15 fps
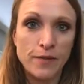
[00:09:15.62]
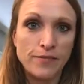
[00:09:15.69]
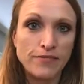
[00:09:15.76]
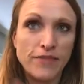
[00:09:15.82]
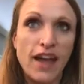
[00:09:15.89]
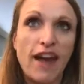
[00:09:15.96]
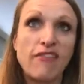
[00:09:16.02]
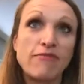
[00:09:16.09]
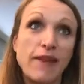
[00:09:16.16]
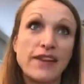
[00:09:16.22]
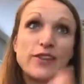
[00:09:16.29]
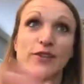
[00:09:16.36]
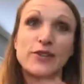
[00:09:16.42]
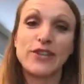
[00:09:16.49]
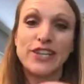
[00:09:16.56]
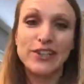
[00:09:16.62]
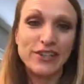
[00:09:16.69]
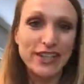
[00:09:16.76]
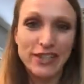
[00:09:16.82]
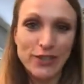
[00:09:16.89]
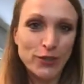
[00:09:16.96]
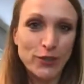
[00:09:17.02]
have my little
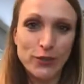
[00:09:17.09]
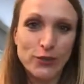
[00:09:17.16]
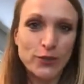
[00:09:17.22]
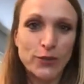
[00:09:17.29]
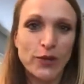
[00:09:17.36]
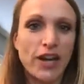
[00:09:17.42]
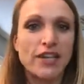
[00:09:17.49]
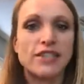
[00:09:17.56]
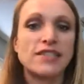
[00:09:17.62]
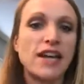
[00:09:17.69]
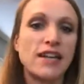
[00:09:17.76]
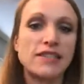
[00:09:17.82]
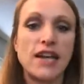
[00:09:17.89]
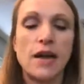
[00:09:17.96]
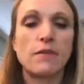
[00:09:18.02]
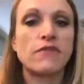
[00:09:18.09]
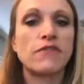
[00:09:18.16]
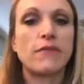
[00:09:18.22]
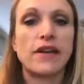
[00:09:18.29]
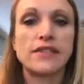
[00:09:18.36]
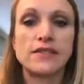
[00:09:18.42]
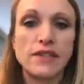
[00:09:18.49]
healing cocoon where I just had time for
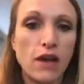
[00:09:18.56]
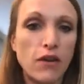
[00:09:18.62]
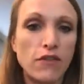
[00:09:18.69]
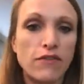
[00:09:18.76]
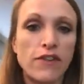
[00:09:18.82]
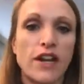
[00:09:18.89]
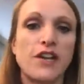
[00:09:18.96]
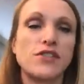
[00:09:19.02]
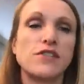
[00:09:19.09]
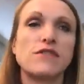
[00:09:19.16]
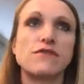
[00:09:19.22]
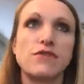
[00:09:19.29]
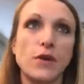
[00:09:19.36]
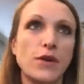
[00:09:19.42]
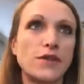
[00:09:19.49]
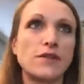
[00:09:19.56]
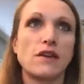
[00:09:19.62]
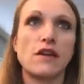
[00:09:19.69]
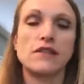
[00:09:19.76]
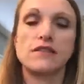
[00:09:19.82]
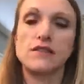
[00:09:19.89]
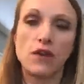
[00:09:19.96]
myself and I just focused
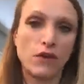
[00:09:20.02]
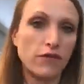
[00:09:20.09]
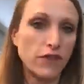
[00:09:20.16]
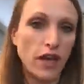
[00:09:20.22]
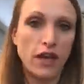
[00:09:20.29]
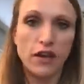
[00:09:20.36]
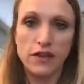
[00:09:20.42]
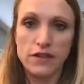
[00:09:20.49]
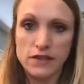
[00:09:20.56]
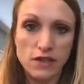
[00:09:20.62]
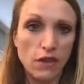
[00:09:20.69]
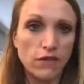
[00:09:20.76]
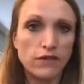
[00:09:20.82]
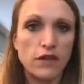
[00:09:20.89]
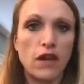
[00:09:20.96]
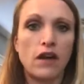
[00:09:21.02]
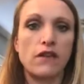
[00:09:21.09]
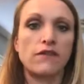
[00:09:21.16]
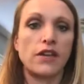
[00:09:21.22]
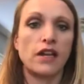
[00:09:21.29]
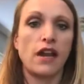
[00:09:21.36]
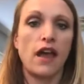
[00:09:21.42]
on self-care and
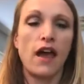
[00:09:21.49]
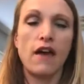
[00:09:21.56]
self-love and